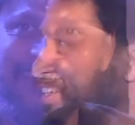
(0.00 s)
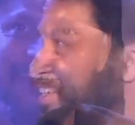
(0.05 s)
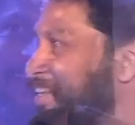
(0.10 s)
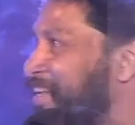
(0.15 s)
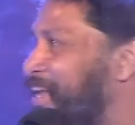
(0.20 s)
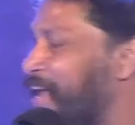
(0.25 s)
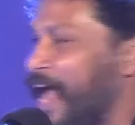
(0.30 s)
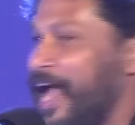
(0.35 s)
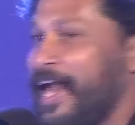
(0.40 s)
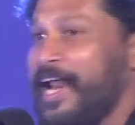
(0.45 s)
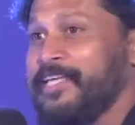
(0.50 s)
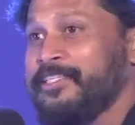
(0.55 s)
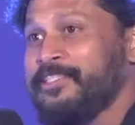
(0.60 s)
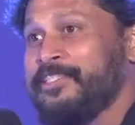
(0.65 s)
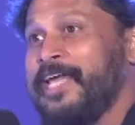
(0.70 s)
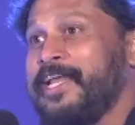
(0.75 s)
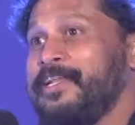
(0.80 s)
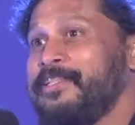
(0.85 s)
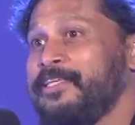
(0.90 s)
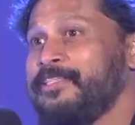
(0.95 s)
And I
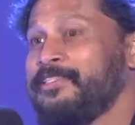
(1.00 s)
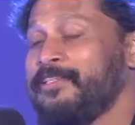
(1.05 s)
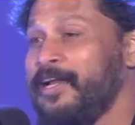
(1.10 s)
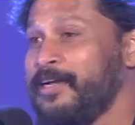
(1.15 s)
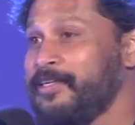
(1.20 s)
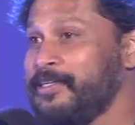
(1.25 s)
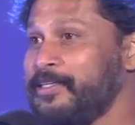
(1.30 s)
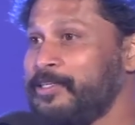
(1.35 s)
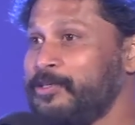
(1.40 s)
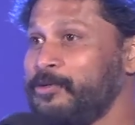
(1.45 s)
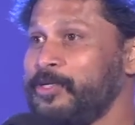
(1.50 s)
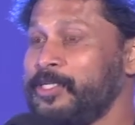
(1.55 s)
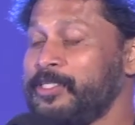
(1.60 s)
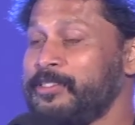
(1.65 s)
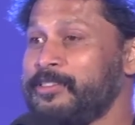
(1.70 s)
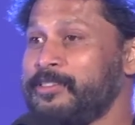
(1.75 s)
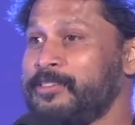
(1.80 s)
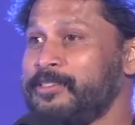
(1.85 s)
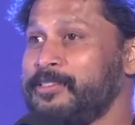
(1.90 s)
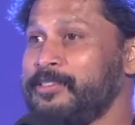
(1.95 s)
sent this letter to
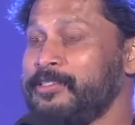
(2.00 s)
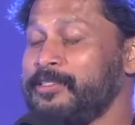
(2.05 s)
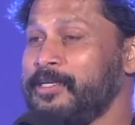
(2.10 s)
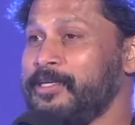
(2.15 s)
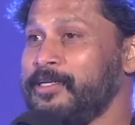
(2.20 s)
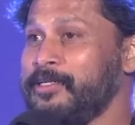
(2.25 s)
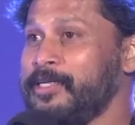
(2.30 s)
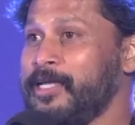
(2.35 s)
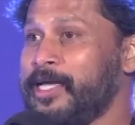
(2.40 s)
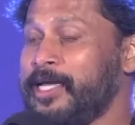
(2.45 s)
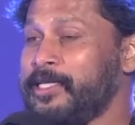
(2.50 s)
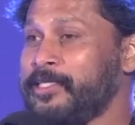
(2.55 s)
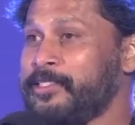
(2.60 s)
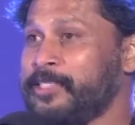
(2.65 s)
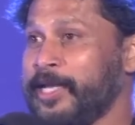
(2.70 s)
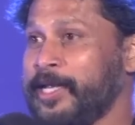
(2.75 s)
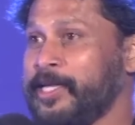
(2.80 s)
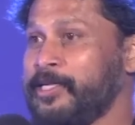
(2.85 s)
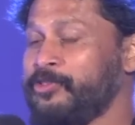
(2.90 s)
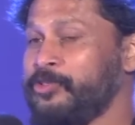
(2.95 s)
his
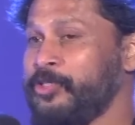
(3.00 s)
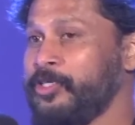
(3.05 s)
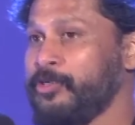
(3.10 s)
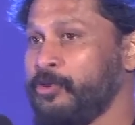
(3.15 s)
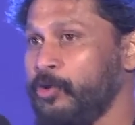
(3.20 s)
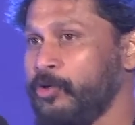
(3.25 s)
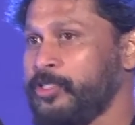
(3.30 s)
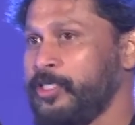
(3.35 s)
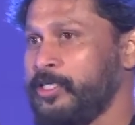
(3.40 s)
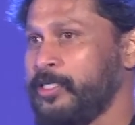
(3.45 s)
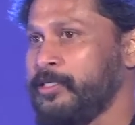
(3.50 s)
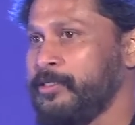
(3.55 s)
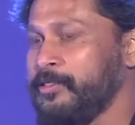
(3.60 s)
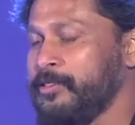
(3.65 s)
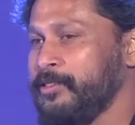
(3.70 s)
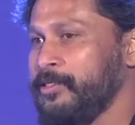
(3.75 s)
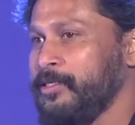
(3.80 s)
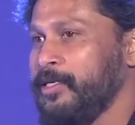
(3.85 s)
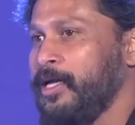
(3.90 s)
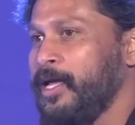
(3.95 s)
secretary, Rosie.
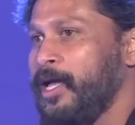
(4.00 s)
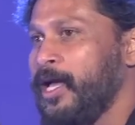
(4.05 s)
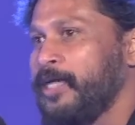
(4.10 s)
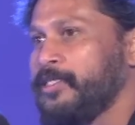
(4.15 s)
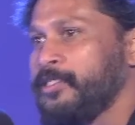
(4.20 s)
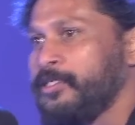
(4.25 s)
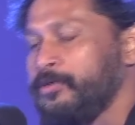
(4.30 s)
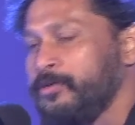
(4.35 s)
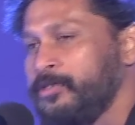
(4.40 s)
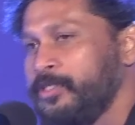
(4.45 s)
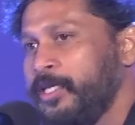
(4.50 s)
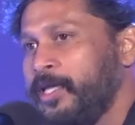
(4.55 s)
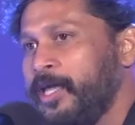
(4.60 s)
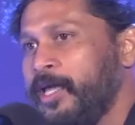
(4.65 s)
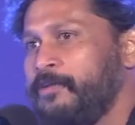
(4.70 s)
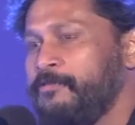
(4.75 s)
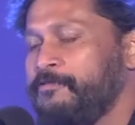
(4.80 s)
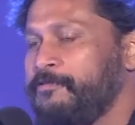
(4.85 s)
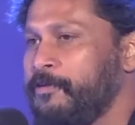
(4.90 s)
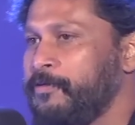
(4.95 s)
I said, Rosie, can you
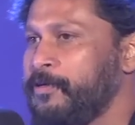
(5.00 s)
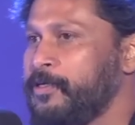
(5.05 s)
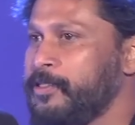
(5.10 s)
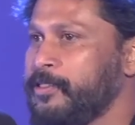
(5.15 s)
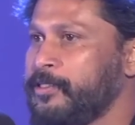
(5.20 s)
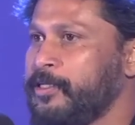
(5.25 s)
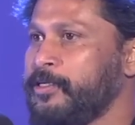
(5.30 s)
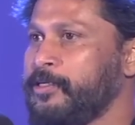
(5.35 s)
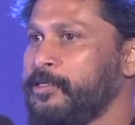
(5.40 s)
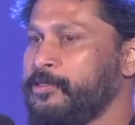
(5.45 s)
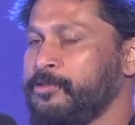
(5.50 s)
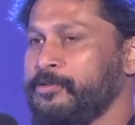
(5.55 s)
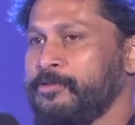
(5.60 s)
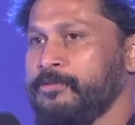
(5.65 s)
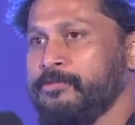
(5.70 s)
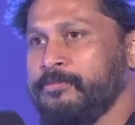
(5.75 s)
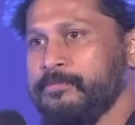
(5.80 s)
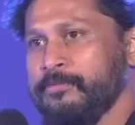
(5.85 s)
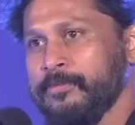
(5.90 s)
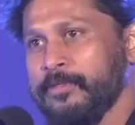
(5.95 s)
forward this letter to...
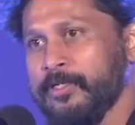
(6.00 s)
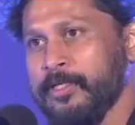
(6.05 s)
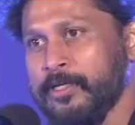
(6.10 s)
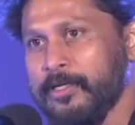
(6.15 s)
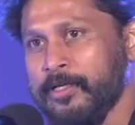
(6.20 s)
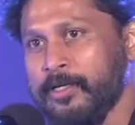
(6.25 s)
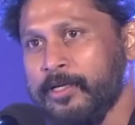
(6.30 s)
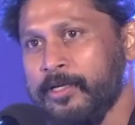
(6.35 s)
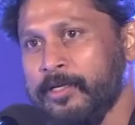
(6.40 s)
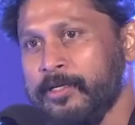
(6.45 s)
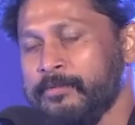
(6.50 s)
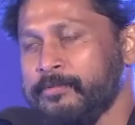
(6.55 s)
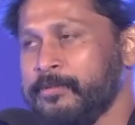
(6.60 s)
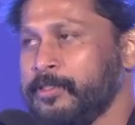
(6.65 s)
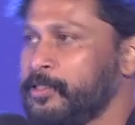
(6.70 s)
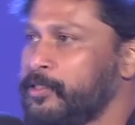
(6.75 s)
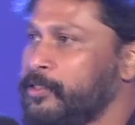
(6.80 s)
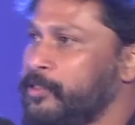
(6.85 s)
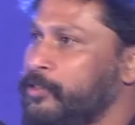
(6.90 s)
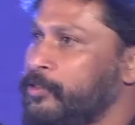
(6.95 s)

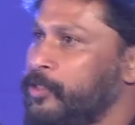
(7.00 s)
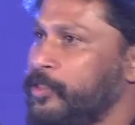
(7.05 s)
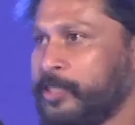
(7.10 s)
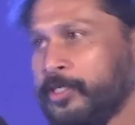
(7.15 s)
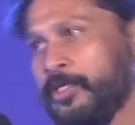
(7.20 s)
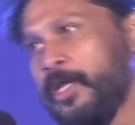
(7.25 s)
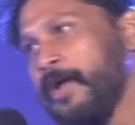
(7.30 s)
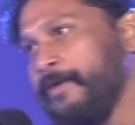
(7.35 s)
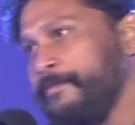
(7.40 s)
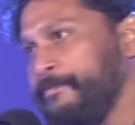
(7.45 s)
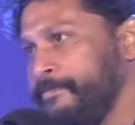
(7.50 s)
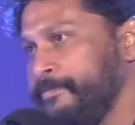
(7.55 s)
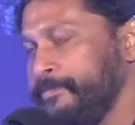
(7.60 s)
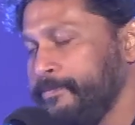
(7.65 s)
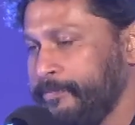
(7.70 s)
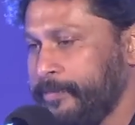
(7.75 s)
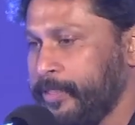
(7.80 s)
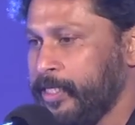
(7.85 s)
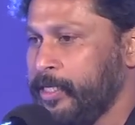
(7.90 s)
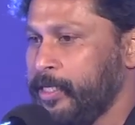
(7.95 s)
So he said, yeah.
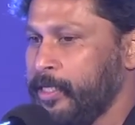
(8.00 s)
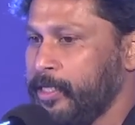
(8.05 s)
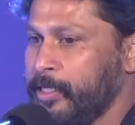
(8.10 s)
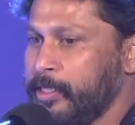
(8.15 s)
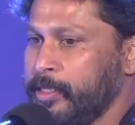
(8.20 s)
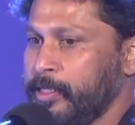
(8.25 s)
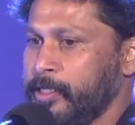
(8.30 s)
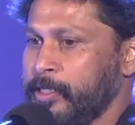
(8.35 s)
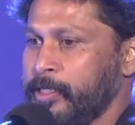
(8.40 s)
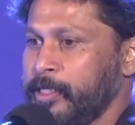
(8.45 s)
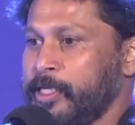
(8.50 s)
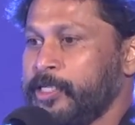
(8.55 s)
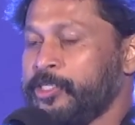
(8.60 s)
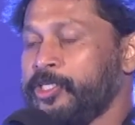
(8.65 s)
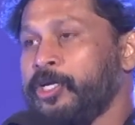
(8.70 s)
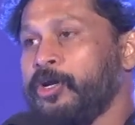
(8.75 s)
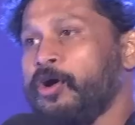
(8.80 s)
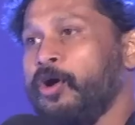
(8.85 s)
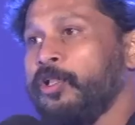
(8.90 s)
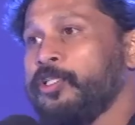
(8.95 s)
She
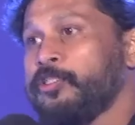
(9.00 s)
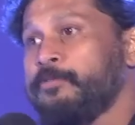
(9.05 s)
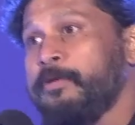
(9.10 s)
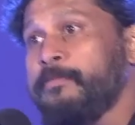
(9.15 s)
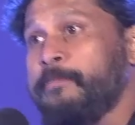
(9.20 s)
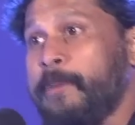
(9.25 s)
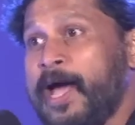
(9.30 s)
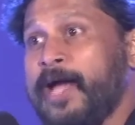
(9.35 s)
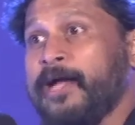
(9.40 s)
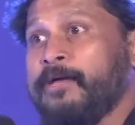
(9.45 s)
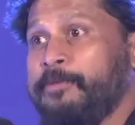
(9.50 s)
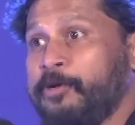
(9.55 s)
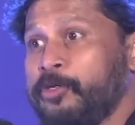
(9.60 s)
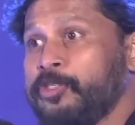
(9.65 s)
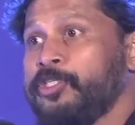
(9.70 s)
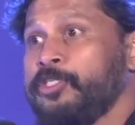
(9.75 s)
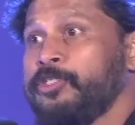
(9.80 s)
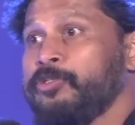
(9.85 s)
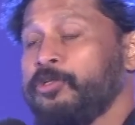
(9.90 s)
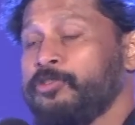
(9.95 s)
calls me back because she's
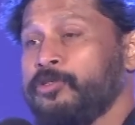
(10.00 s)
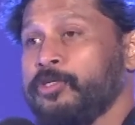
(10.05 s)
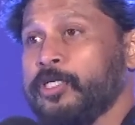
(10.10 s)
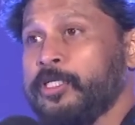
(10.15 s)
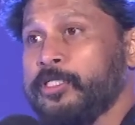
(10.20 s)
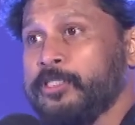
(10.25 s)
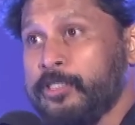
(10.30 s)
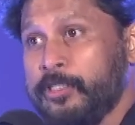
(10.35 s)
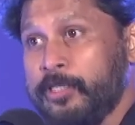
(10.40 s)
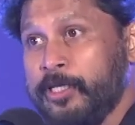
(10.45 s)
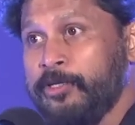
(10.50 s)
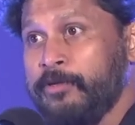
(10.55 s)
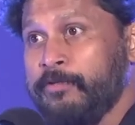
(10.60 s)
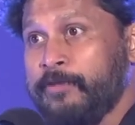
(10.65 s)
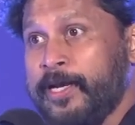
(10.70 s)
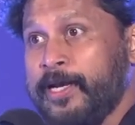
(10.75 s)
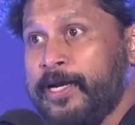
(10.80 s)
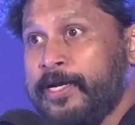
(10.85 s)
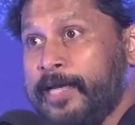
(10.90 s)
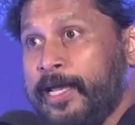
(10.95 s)
also concerned that you've written a
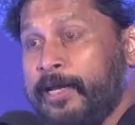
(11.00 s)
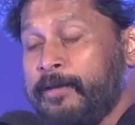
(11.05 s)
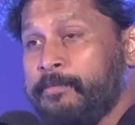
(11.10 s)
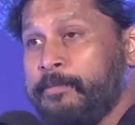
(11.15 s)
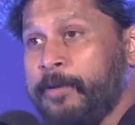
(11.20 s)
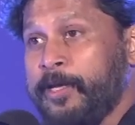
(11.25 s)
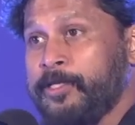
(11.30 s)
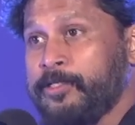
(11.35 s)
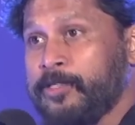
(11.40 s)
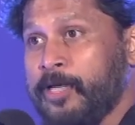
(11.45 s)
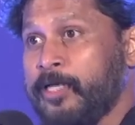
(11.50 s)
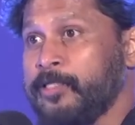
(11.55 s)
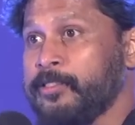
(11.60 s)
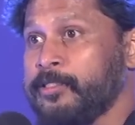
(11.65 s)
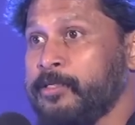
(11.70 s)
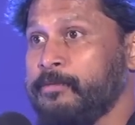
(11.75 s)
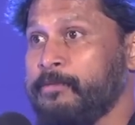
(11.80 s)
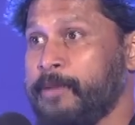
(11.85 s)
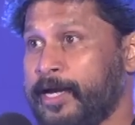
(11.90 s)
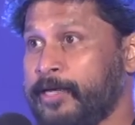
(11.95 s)
10-page answer
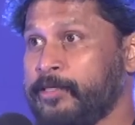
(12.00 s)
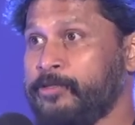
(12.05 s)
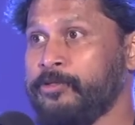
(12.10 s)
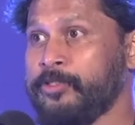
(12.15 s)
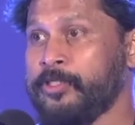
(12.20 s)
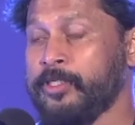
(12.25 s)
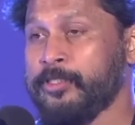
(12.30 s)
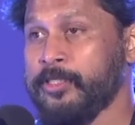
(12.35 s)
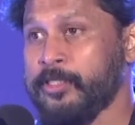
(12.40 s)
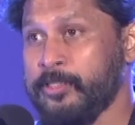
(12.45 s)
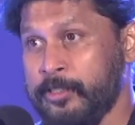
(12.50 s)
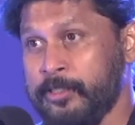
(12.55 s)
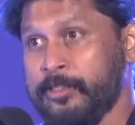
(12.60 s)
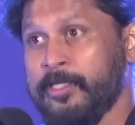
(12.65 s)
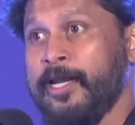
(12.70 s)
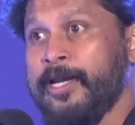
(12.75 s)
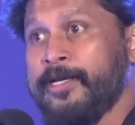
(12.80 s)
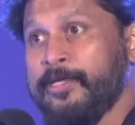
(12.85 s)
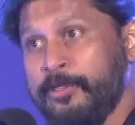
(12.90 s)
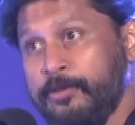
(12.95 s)
back to us. I said, this is the
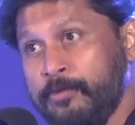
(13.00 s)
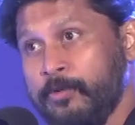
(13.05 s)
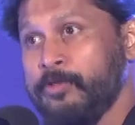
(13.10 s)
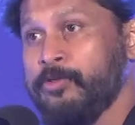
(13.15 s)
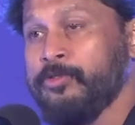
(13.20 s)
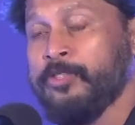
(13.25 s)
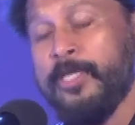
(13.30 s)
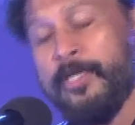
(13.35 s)
letter you want to send?